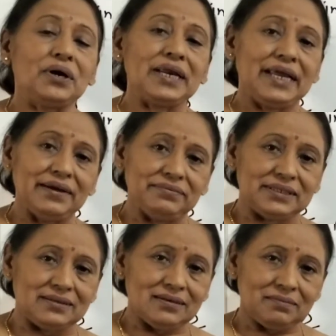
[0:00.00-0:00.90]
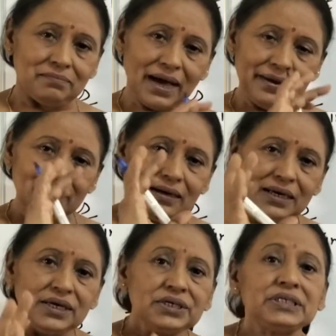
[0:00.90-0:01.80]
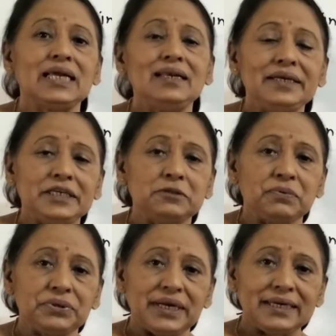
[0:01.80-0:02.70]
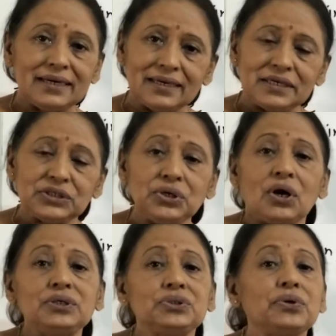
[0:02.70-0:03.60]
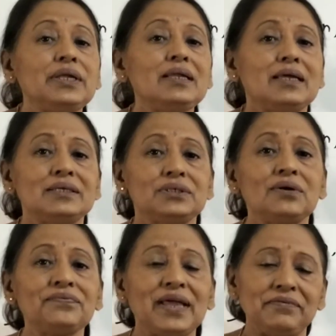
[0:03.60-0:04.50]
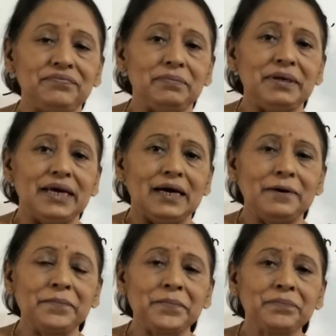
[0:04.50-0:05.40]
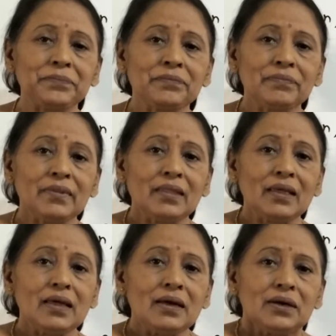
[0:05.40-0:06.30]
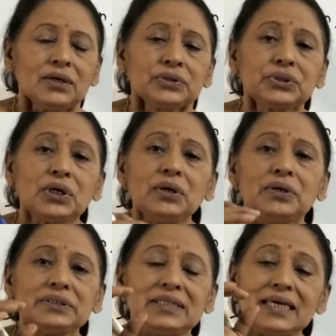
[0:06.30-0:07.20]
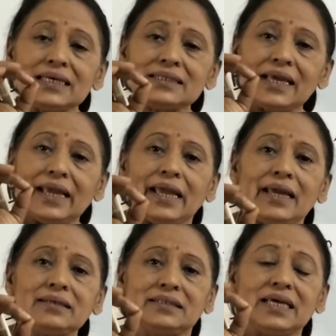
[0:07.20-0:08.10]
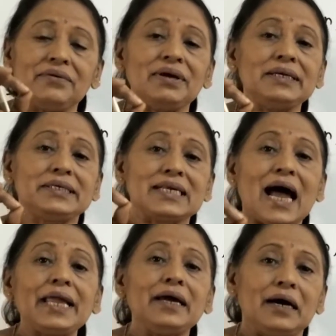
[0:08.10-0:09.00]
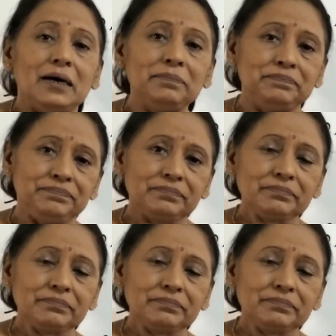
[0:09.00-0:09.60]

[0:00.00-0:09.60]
or aves. By a shell it is protected. It is not so in case of amphibia. So these eggs, they will dry up